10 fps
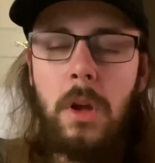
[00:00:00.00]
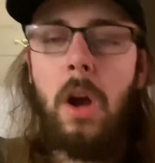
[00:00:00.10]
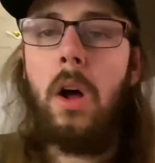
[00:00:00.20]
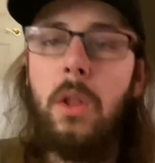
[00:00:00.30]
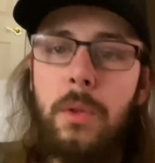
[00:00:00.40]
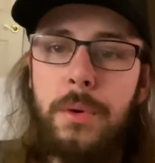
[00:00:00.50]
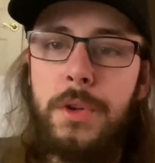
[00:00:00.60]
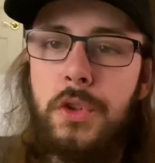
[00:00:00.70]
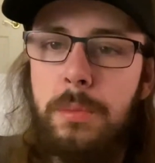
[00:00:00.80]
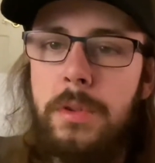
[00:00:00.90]
Hello
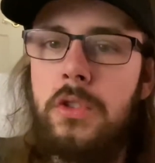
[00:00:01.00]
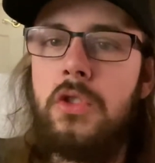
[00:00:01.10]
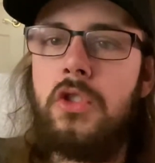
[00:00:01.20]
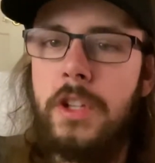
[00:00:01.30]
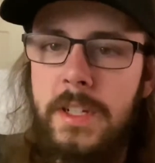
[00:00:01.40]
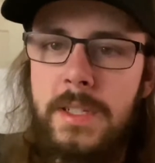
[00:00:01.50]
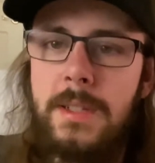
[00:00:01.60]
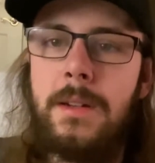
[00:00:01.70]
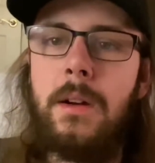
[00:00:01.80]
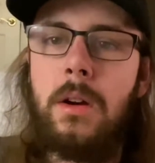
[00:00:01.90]
YouTube, it's
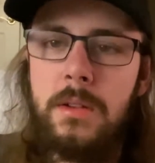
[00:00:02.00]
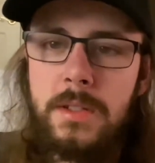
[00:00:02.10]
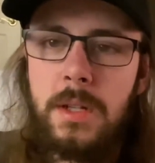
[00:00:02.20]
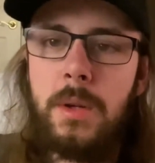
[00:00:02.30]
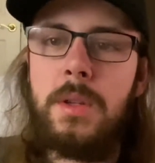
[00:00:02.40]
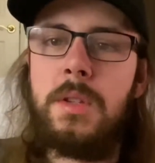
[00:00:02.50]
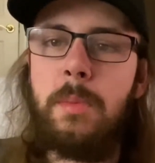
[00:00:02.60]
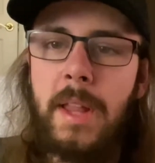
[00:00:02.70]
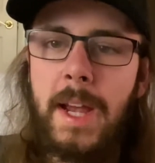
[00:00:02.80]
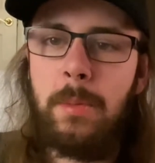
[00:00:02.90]
Jason, also known as
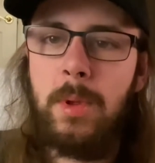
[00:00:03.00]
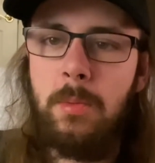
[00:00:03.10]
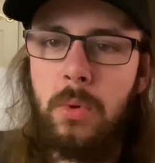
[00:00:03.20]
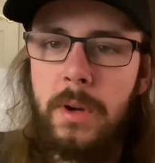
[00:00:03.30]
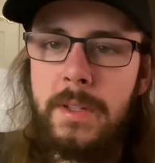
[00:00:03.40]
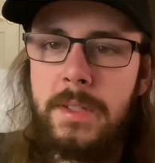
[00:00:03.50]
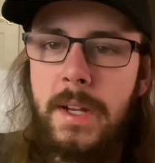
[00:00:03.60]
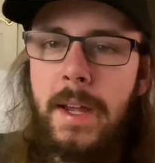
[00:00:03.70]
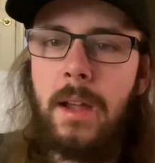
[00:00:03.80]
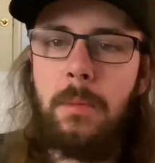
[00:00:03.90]
BlackBeanBoi, and
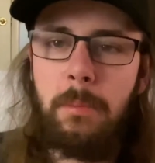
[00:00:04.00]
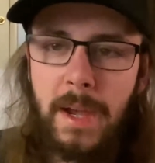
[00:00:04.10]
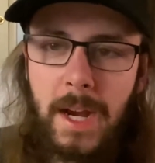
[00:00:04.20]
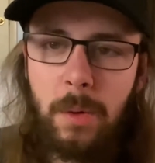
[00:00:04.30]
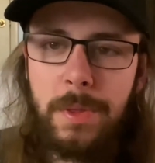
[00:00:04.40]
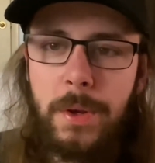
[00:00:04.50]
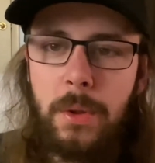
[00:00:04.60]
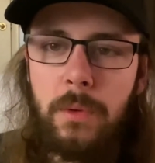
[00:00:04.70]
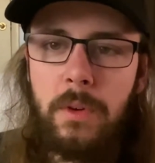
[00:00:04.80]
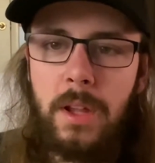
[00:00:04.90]
today I am back with
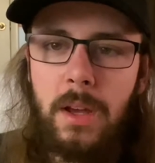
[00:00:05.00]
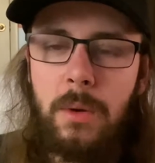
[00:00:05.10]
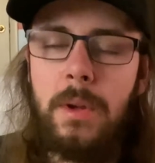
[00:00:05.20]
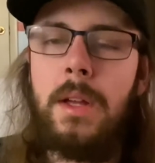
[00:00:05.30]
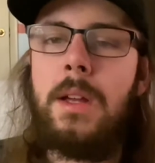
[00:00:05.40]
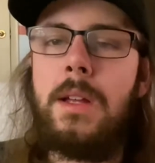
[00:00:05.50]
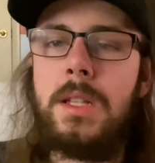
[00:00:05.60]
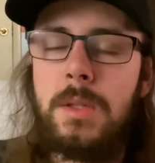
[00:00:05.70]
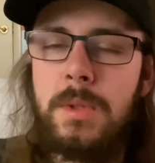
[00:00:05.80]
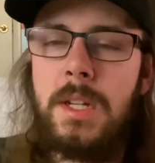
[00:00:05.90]
another video.
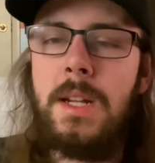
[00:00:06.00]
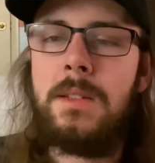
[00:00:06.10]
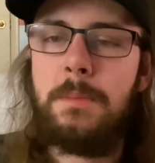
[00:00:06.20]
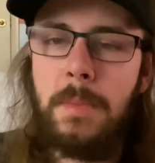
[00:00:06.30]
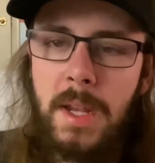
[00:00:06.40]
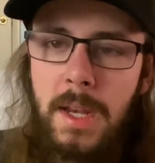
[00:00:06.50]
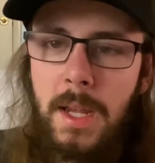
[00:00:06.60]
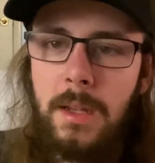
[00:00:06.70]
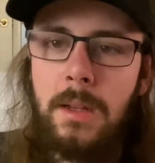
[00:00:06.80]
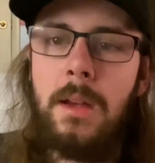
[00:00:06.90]
So today is
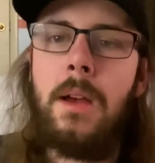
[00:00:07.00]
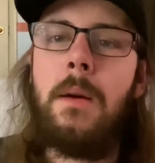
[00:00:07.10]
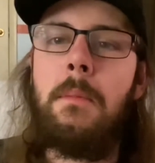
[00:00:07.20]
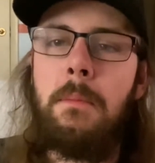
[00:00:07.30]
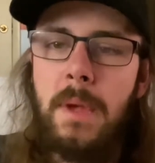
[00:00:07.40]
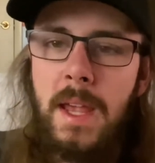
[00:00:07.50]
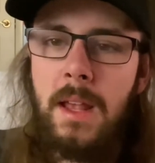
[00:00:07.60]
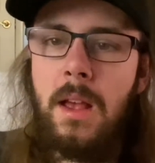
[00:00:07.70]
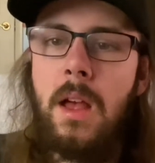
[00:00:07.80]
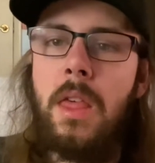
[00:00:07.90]
Monday,
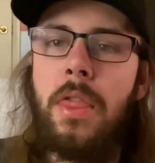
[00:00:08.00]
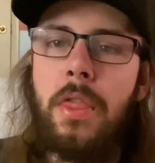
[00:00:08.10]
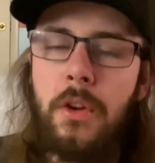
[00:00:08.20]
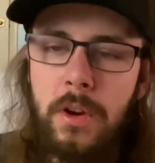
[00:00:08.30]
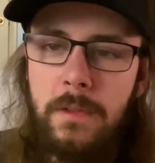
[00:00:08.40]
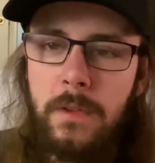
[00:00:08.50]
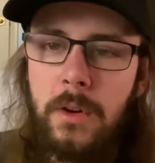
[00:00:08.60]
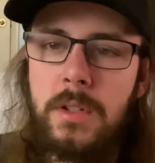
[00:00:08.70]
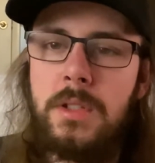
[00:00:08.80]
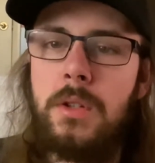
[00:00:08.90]
May
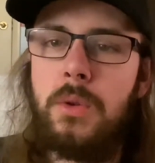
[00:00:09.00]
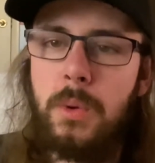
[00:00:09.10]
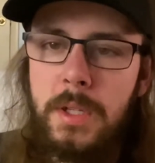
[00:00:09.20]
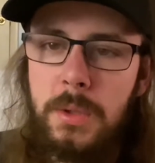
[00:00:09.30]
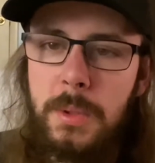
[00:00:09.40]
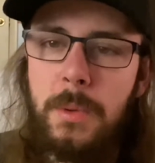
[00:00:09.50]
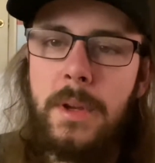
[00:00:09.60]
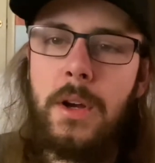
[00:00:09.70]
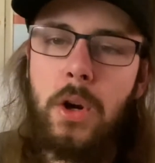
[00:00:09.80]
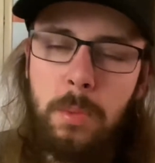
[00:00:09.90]
31st, 2021. I
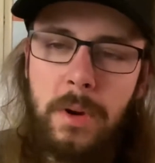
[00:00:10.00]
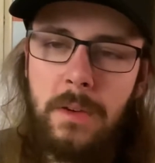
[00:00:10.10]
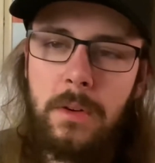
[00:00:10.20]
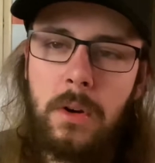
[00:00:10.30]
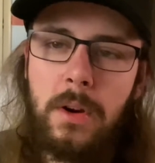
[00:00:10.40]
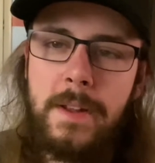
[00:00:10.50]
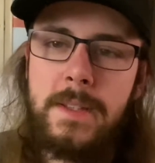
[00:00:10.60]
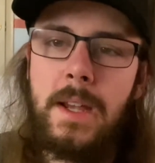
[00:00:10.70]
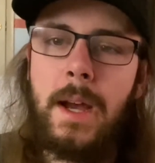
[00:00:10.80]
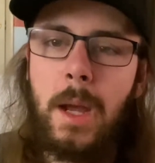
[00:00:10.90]
hope you're having a great
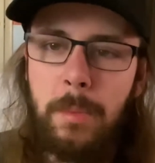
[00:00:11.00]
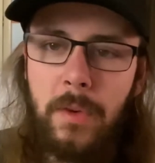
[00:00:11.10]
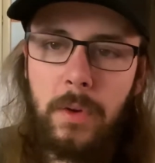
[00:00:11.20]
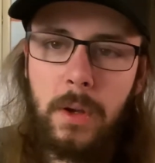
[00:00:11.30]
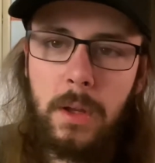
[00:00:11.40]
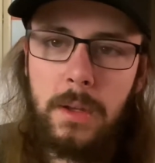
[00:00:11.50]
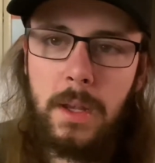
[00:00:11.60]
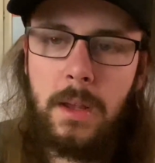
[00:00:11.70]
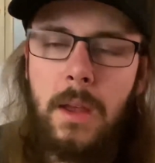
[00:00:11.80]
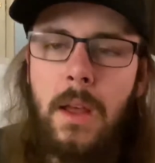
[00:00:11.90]
day. I'm having a good
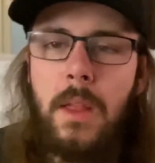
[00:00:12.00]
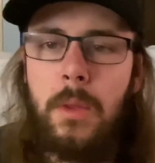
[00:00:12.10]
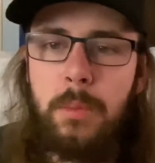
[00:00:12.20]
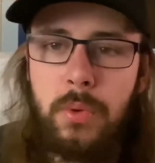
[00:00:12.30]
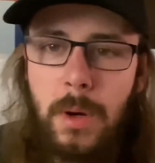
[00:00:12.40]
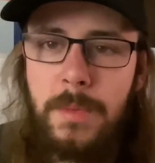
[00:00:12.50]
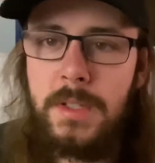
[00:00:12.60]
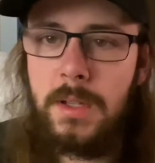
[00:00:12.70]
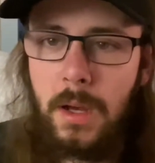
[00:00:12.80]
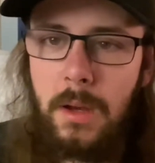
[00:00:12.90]
day. The
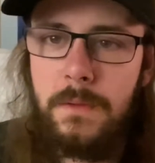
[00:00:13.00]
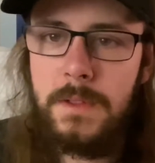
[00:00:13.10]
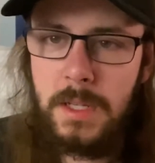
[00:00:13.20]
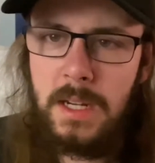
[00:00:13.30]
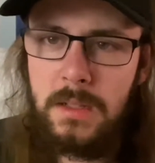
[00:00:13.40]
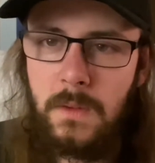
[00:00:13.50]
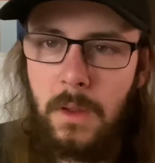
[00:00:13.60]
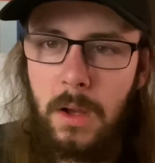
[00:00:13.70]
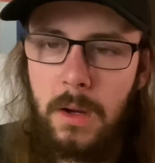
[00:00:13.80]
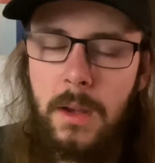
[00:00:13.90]
premise of today's
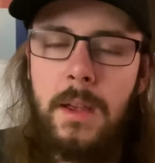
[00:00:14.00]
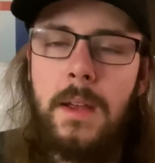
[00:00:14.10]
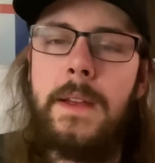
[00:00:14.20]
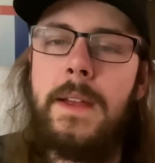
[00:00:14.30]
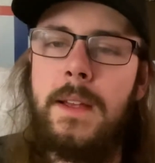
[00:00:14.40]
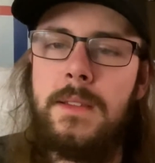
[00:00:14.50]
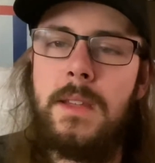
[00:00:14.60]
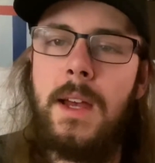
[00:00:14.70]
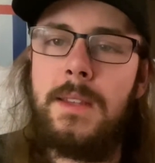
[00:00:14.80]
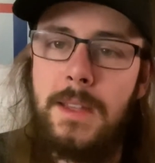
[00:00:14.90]
vlog is
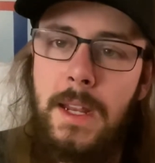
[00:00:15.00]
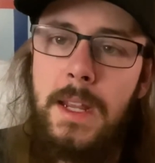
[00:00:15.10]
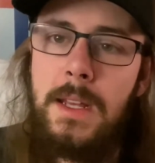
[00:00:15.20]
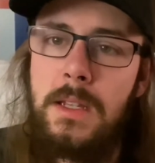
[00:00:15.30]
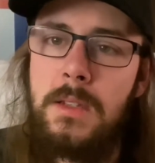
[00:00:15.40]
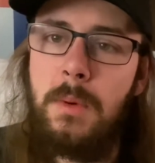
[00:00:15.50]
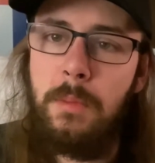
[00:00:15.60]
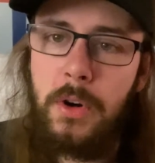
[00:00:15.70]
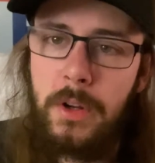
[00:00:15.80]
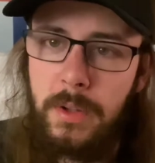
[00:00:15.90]
that today is
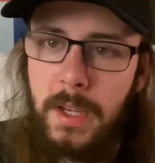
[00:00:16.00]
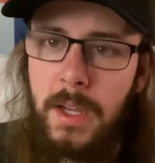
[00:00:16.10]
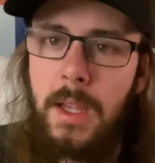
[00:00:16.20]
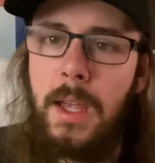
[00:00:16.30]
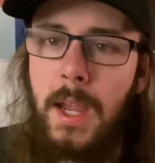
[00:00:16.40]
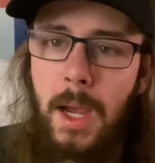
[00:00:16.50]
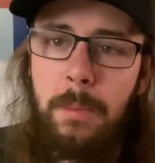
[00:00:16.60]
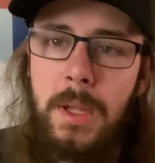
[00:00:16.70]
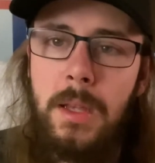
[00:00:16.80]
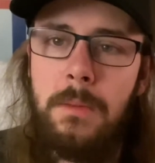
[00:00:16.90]
Memorial Day.
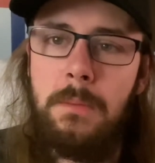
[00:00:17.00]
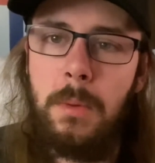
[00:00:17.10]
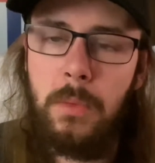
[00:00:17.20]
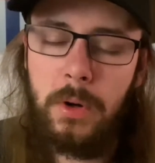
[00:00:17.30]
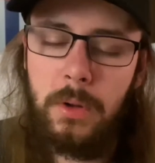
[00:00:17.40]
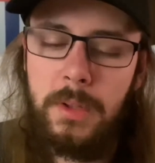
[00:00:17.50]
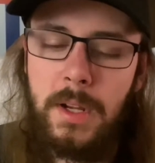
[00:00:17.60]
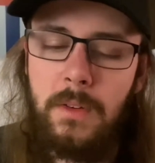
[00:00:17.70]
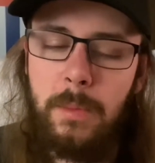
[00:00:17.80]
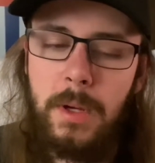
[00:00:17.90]
Happy Memorial Day,
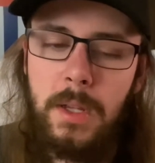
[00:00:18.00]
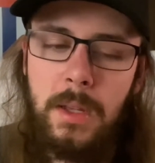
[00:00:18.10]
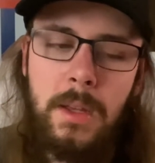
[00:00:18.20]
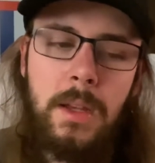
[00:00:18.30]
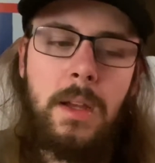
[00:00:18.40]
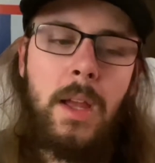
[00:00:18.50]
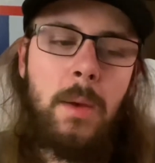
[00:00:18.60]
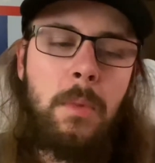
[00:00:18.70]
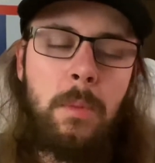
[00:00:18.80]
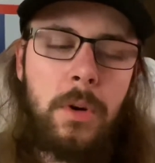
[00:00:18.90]
everybody.
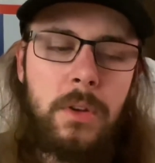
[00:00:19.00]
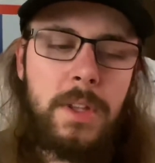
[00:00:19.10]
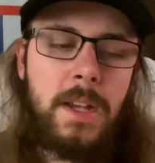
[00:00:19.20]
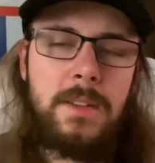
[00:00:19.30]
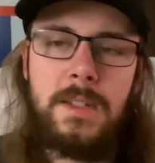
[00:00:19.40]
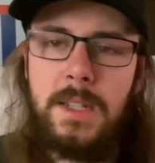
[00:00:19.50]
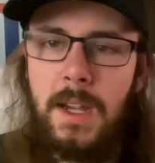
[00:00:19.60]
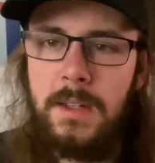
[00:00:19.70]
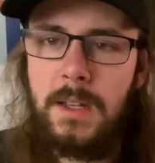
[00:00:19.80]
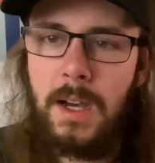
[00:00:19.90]
Memorial Day is a day
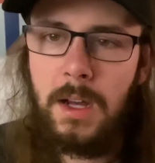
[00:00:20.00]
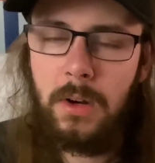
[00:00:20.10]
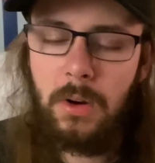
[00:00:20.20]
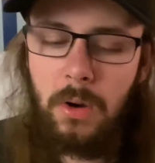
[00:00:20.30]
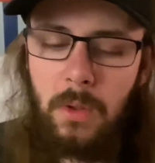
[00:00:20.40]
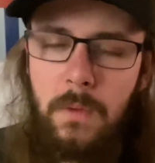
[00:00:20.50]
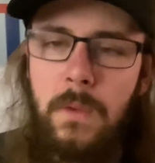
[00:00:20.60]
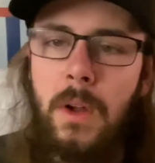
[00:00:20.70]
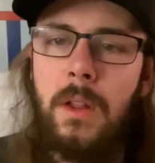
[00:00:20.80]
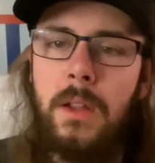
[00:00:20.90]
to honor all the
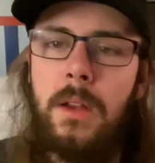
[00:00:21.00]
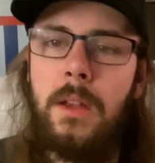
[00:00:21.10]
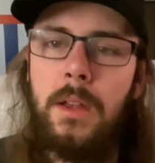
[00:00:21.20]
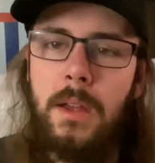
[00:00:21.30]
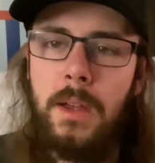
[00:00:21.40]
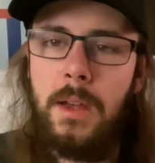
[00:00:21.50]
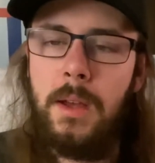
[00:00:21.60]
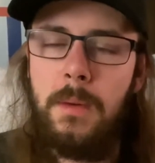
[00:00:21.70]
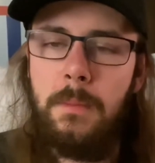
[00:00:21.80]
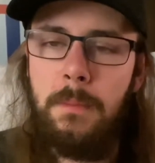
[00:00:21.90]
fallen
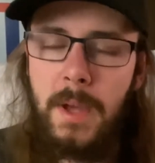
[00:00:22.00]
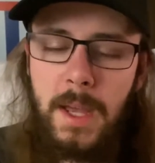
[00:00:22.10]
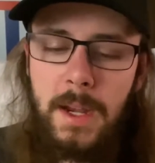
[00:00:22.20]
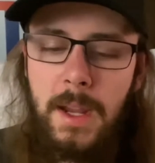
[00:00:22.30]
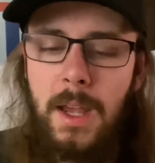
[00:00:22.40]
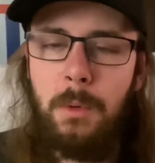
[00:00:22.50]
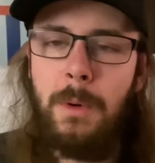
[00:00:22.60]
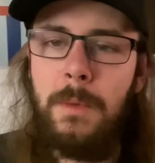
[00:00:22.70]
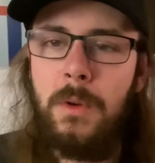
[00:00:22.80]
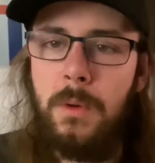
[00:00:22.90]
men and
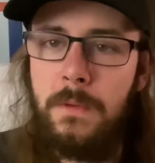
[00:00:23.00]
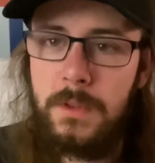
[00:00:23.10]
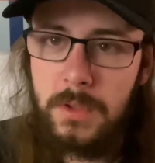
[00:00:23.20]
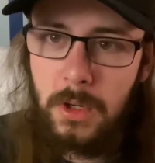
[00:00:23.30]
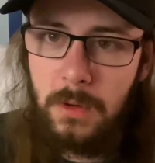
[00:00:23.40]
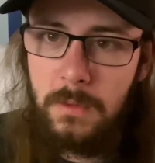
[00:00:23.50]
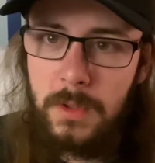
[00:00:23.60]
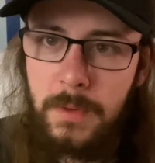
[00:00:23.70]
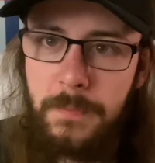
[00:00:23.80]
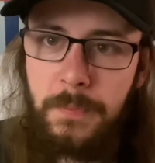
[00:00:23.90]
women who have served
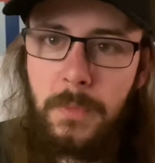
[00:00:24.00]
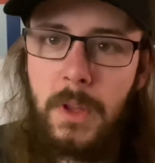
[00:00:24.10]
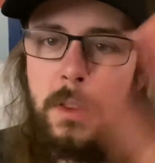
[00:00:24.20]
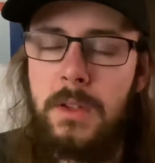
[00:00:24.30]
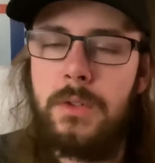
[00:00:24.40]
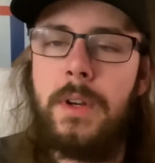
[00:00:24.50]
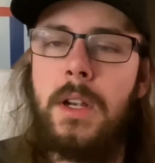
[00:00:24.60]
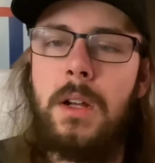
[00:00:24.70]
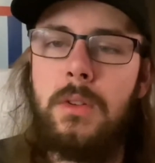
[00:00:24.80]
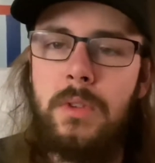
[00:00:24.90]
this great
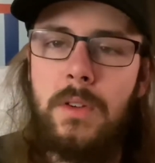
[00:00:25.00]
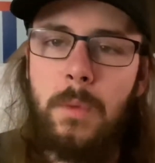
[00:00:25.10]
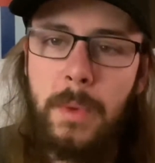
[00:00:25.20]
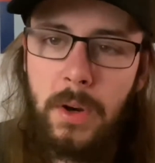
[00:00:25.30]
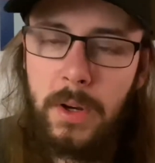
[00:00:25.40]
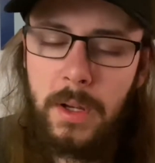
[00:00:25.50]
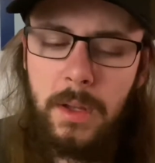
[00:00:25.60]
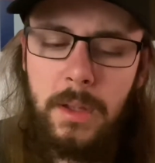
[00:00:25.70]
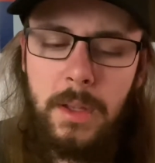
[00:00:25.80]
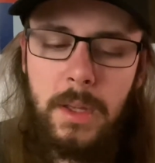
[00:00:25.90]
country of America.
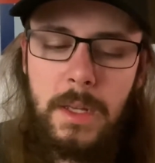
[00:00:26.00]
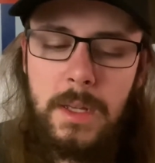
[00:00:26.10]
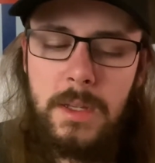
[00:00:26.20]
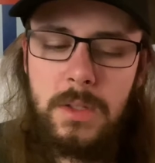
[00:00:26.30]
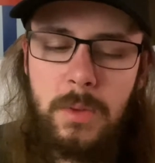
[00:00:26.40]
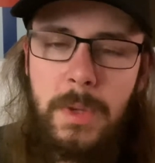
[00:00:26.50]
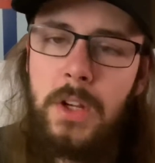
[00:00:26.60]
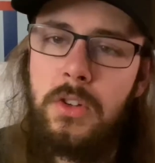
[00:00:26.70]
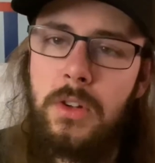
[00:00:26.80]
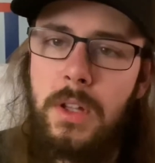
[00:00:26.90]
So make
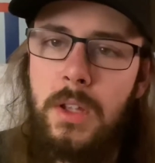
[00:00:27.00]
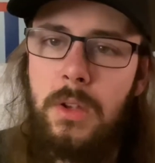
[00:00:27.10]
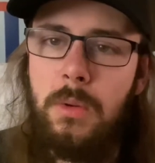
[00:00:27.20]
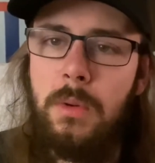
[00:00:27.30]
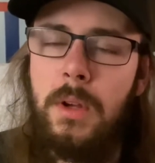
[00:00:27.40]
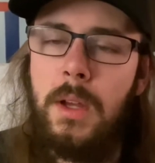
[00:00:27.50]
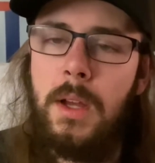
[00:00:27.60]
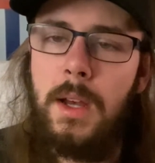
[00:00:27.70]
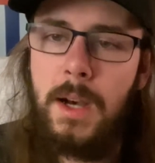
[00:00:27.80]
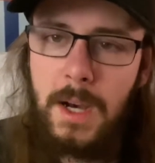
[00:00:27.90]
sure that you
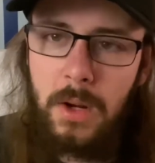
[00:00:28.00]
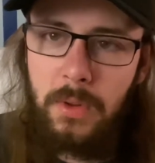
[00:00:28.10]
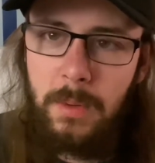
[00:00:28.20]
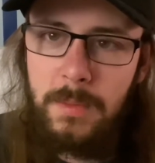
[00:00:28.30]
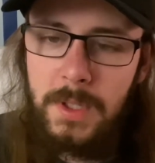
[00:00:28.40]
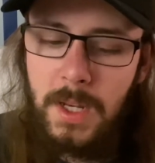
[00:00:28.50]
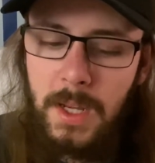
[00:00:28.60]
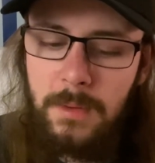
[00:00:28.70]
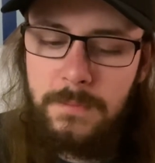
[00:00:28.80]
honor them today.